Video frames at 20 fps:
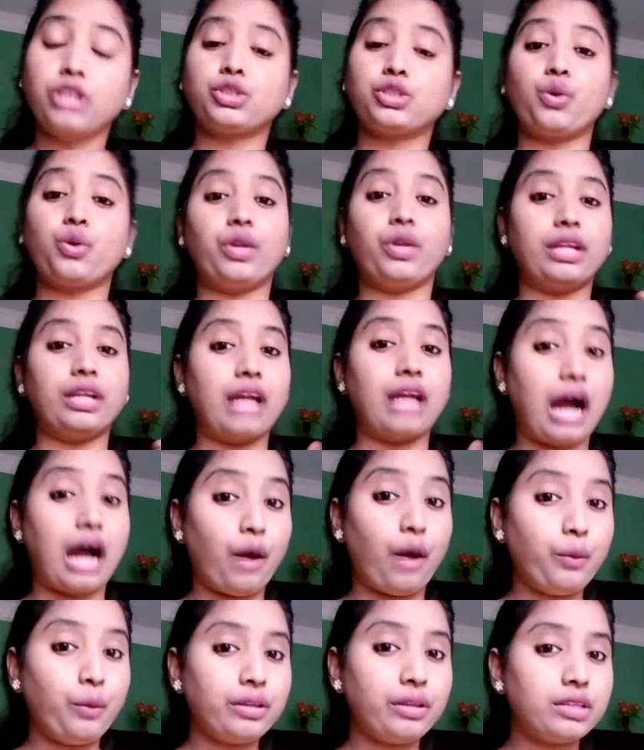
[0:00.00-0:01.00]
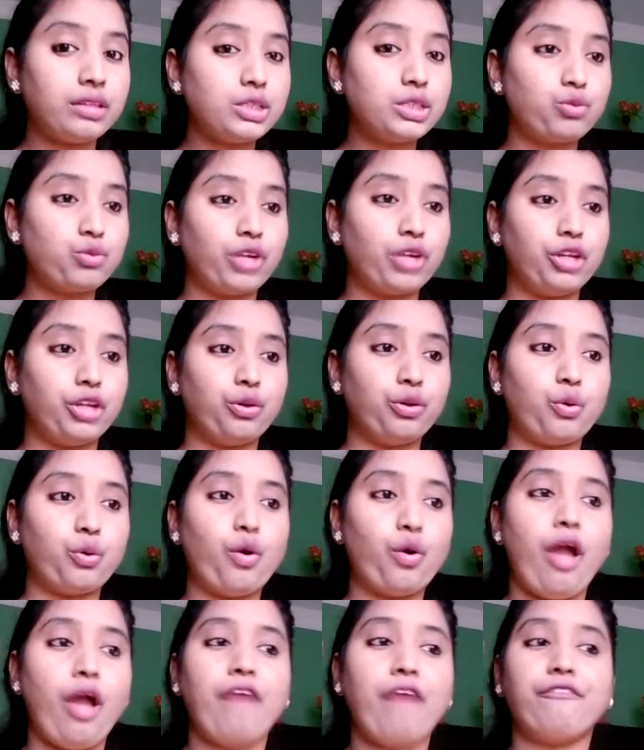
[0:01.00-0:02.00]
So now in this
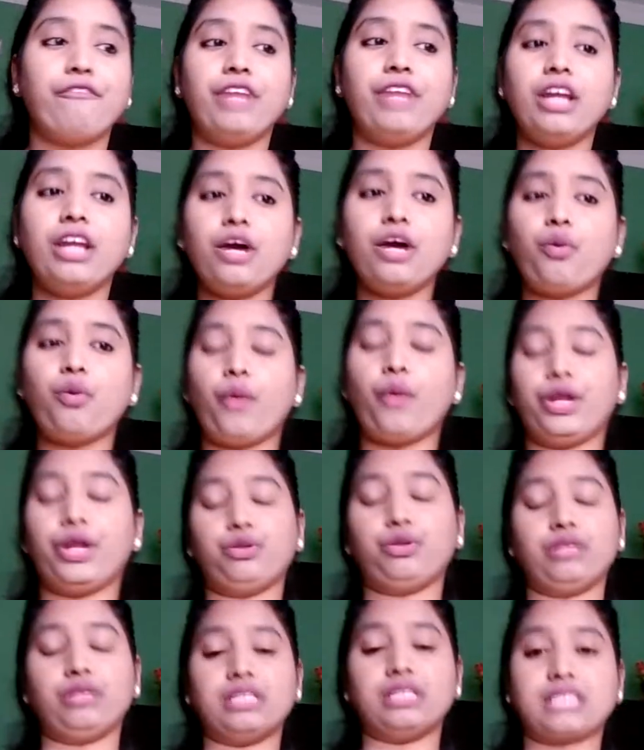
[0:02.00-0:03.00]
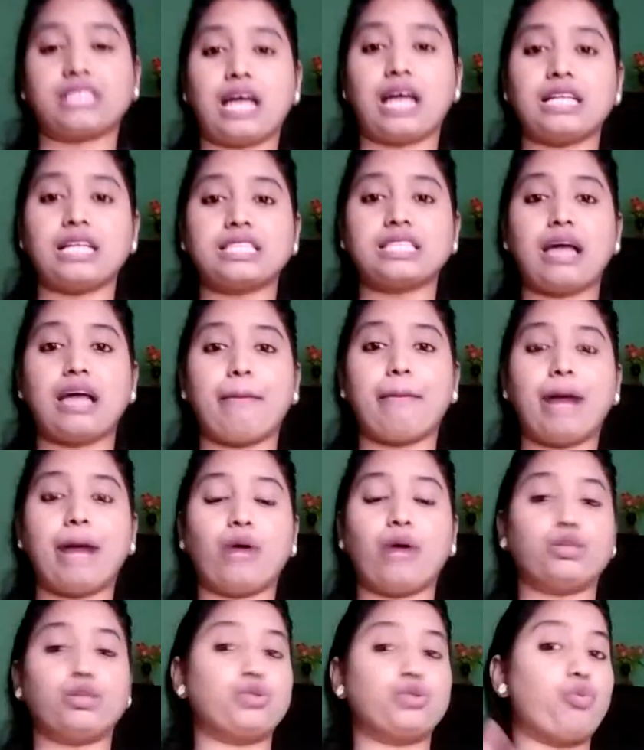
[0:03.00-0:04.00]
video, we are going to discuss
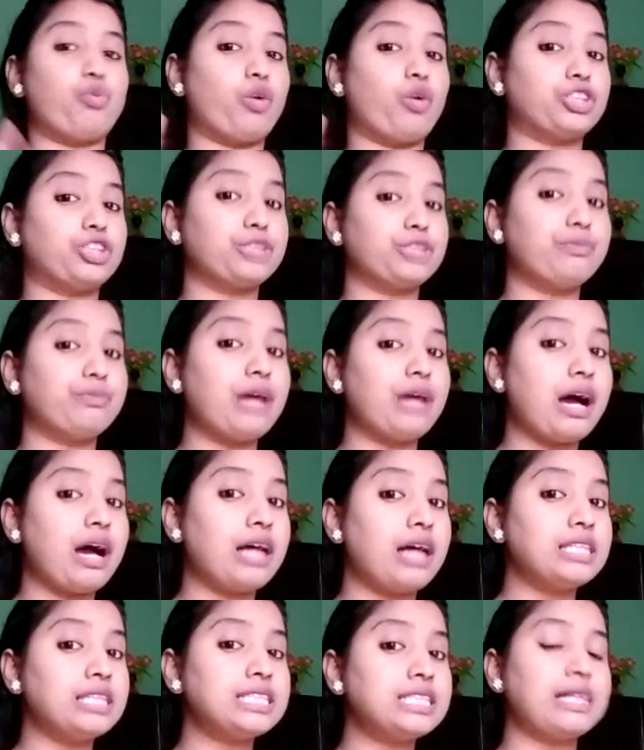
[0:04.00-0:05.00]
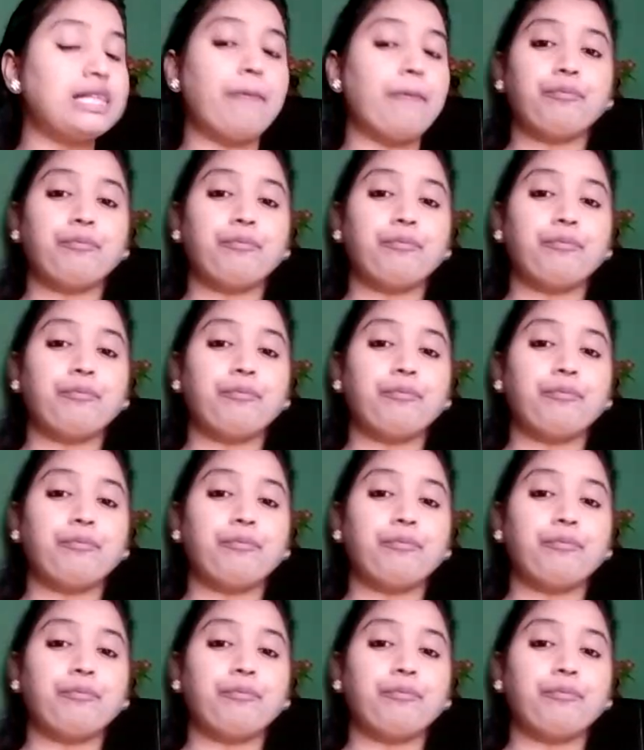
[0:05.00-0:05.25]
about water plants,